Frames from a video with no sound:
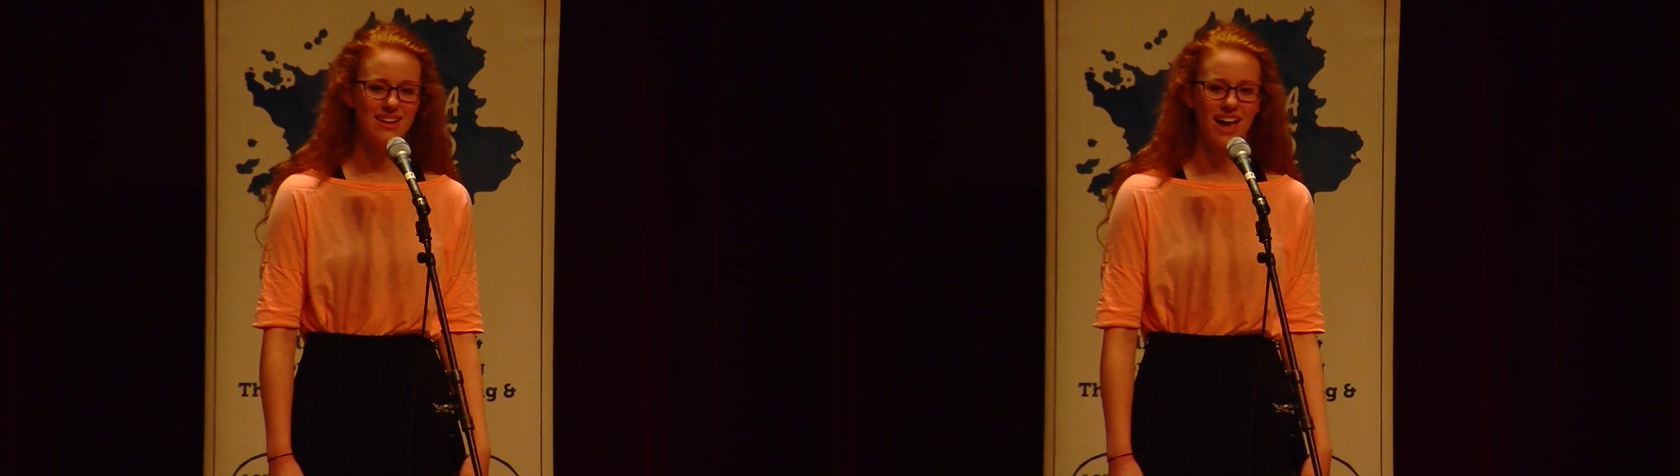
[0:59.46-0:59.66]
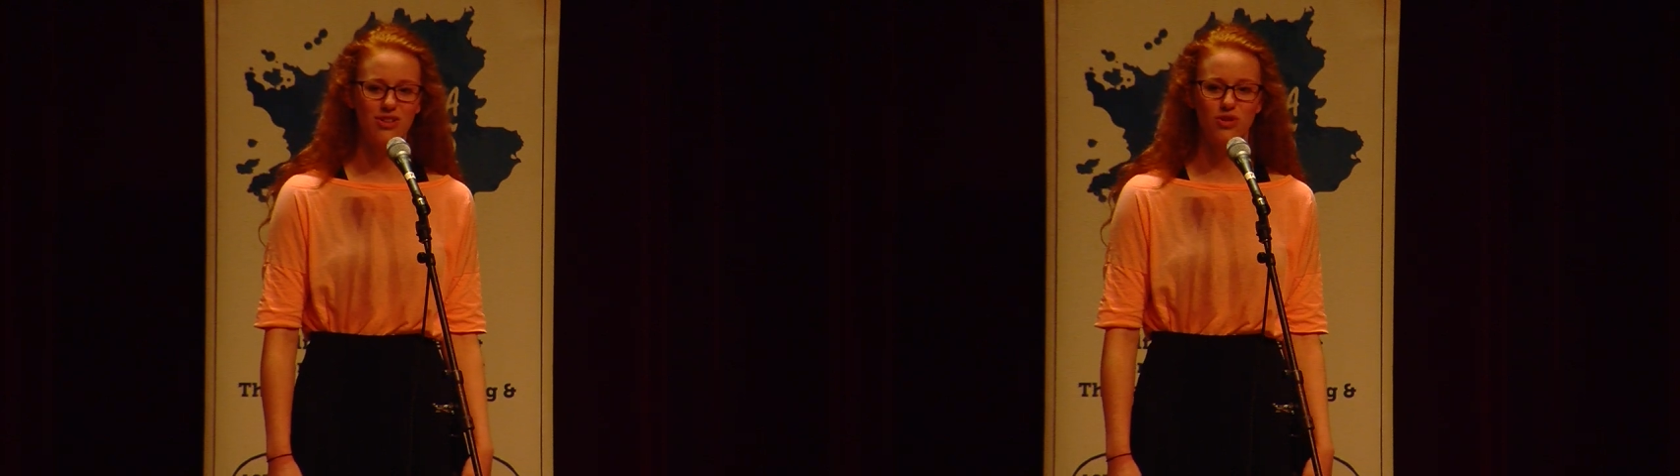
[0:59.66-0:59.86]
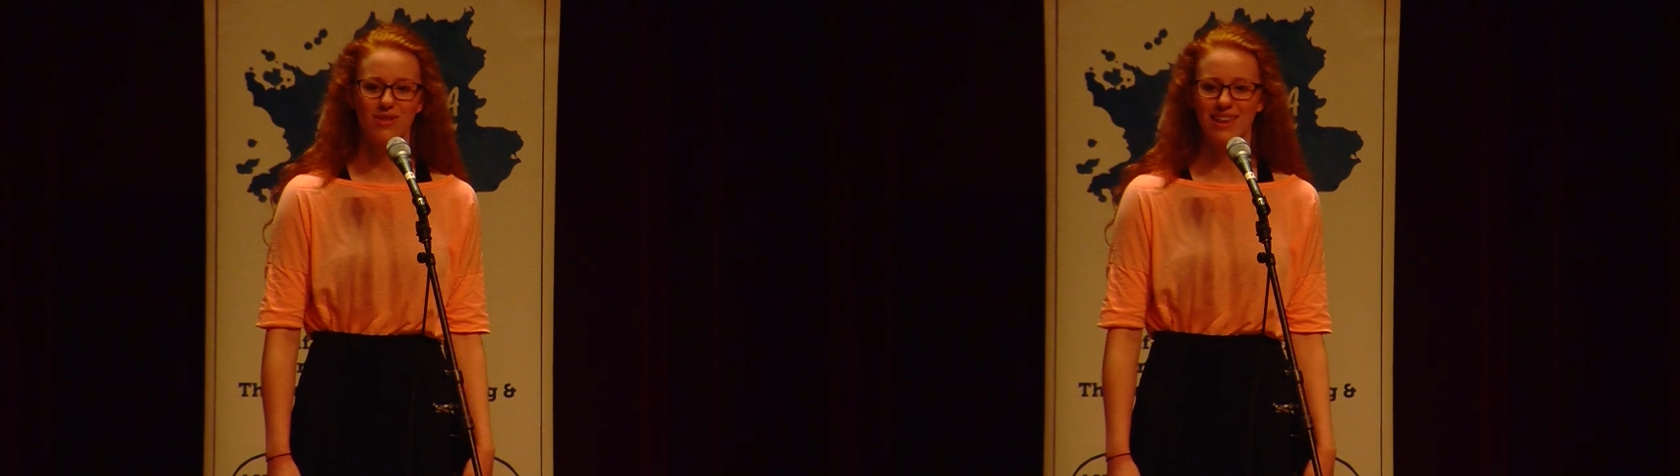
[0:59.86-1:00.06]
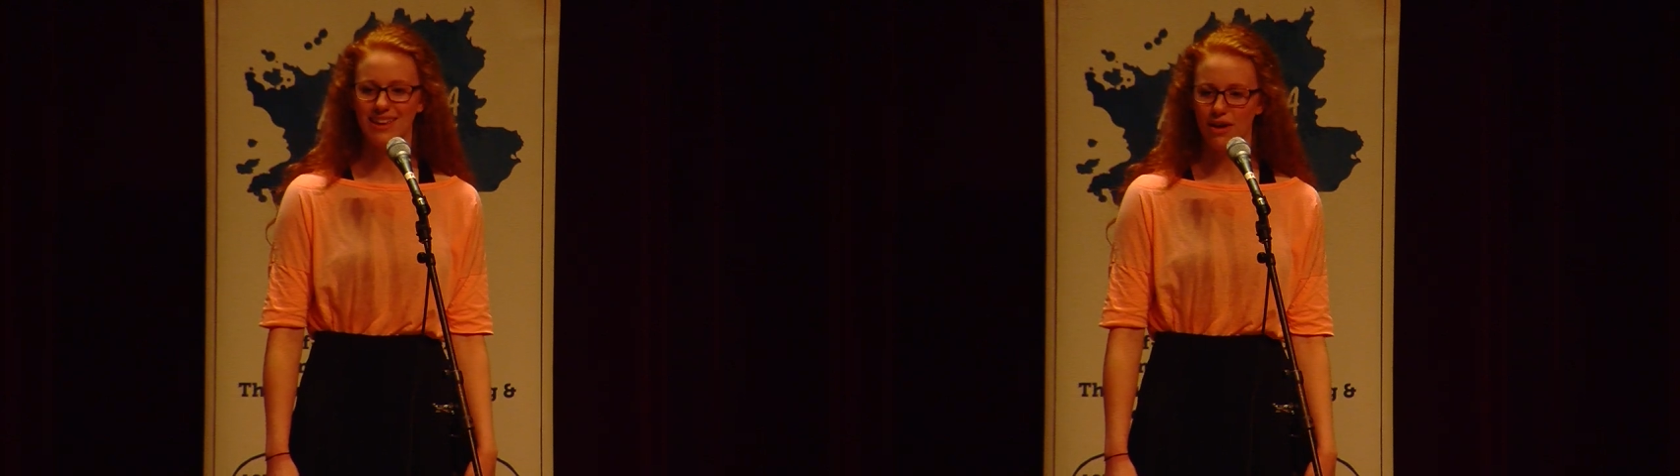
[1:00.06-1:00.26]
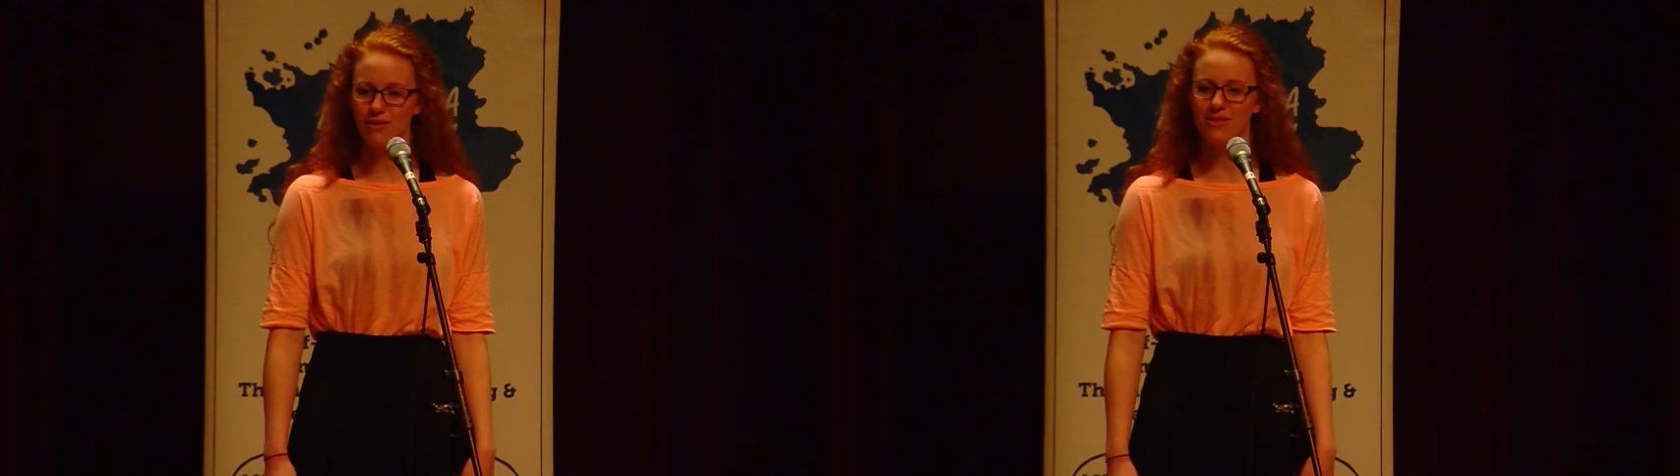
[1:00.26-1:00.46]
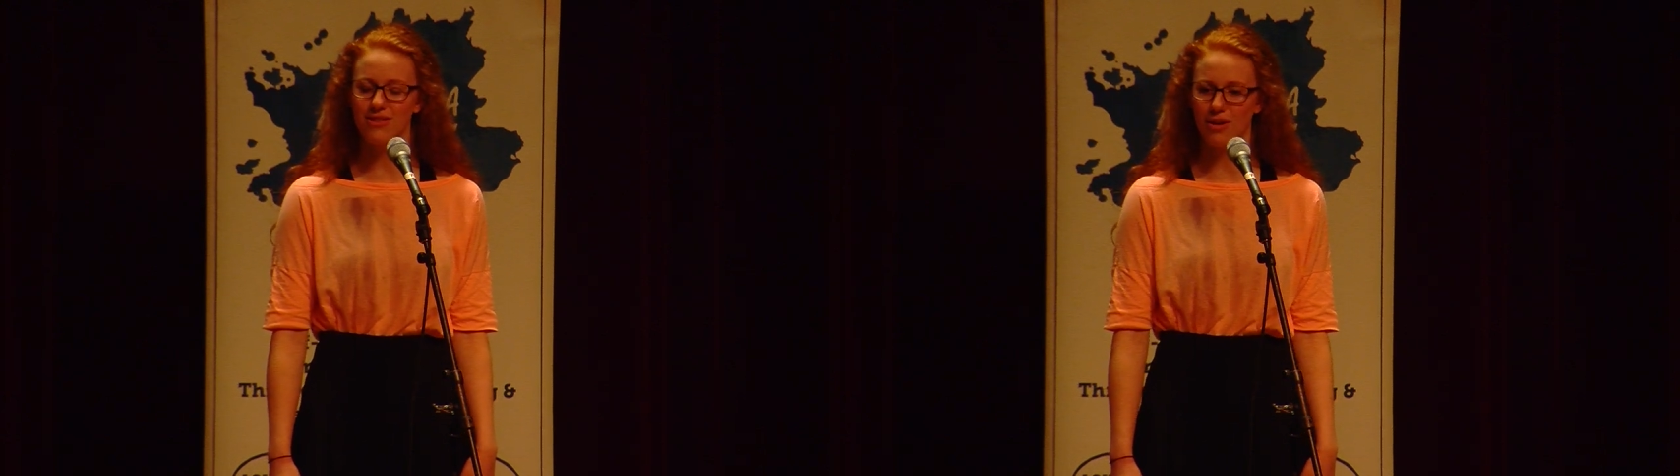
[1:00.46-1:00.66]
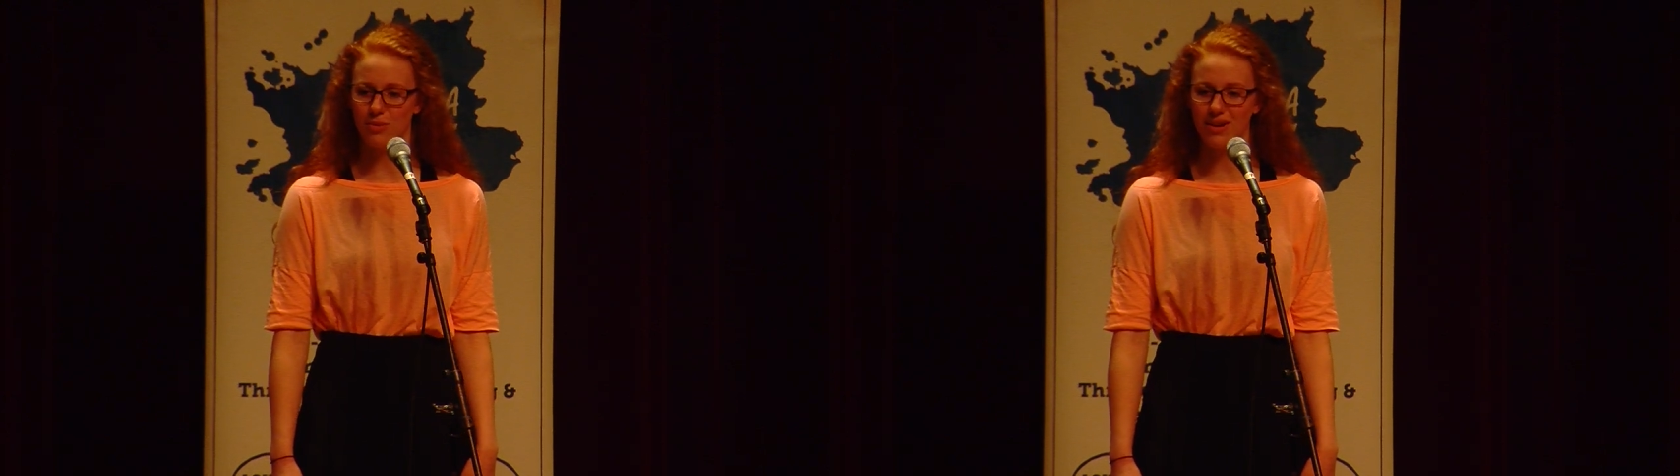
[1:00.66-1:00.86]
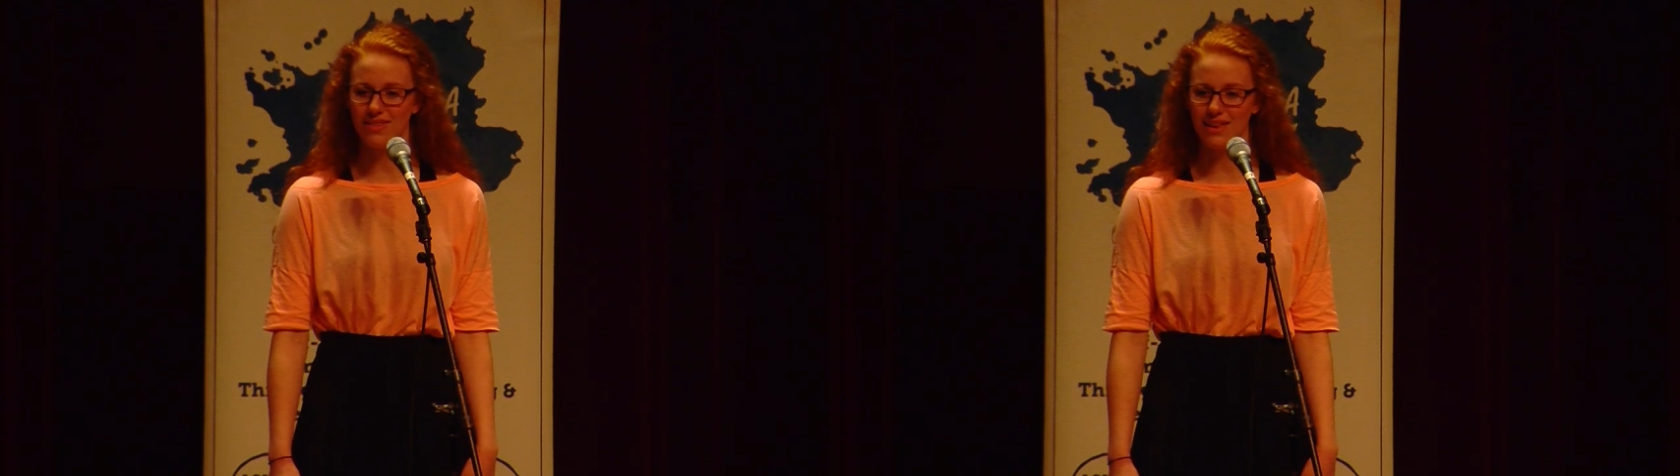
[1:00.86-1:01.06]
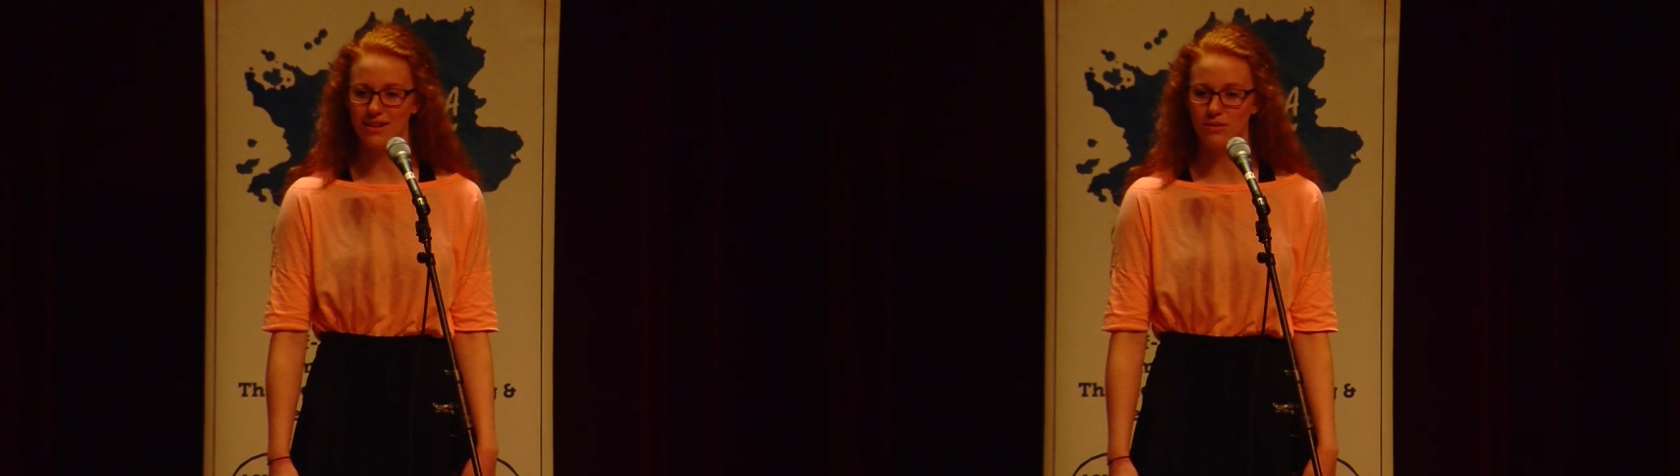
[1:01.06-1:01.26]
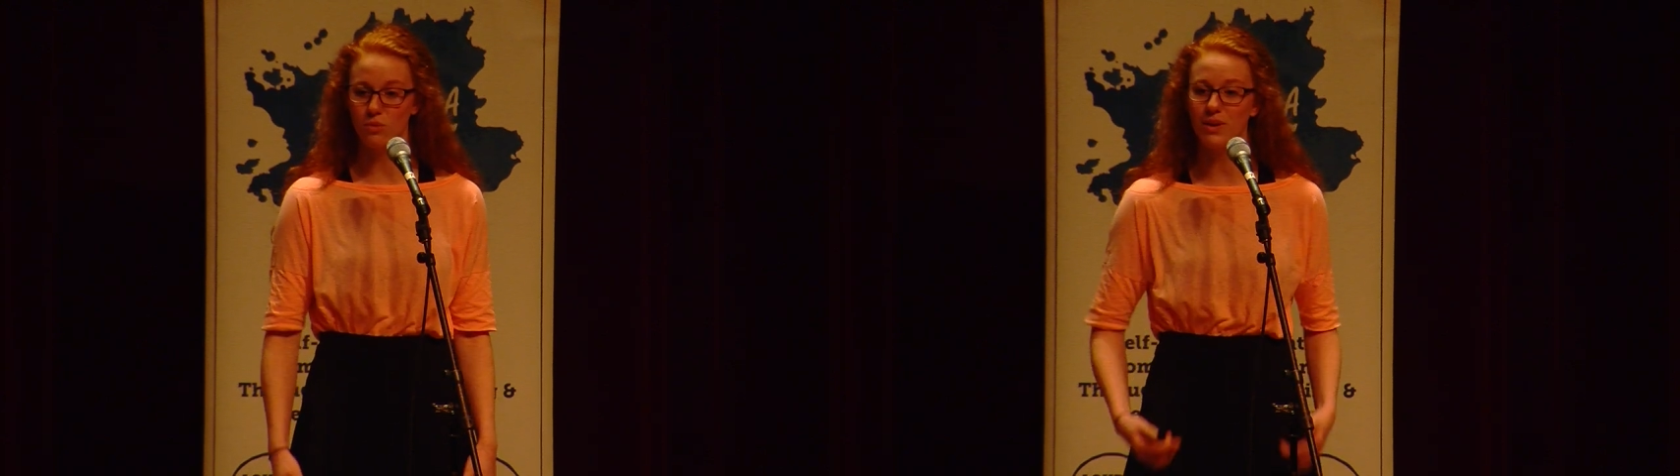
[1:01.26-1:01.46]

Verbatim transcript: naturally governs our breathing,